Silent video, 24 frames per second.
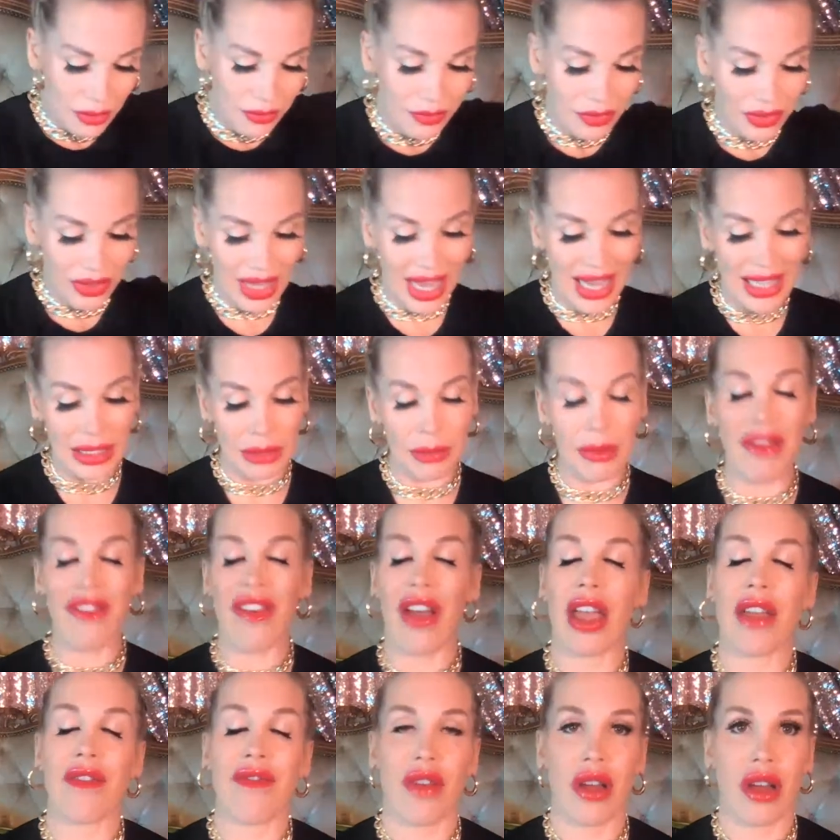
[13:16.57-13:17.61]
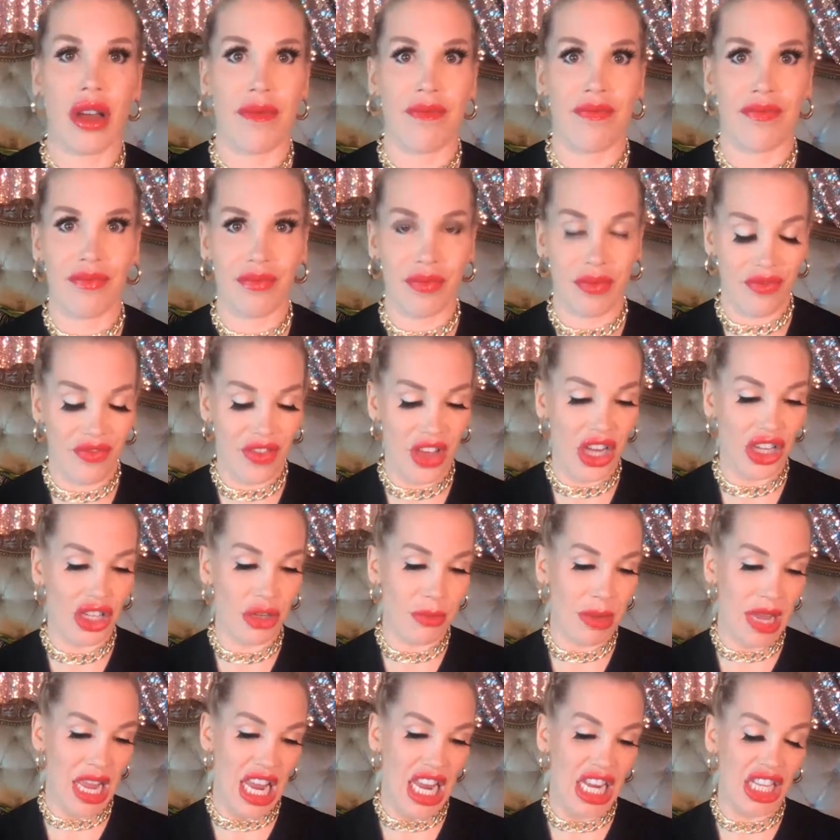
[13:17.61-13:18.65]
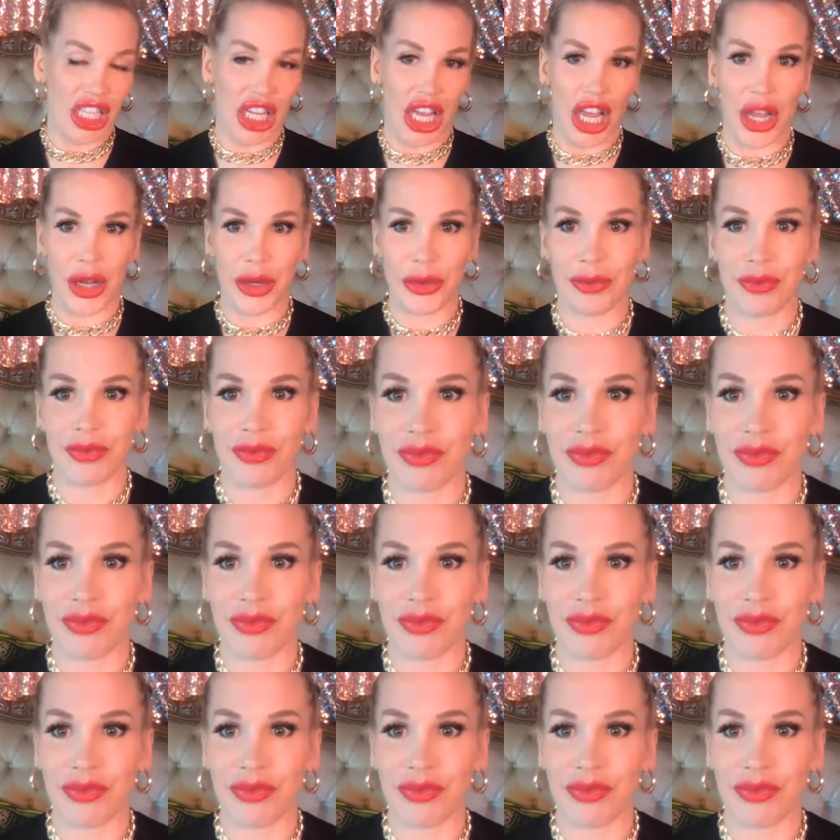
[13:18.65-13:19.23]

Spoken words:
that's my favorite, virgin mojito.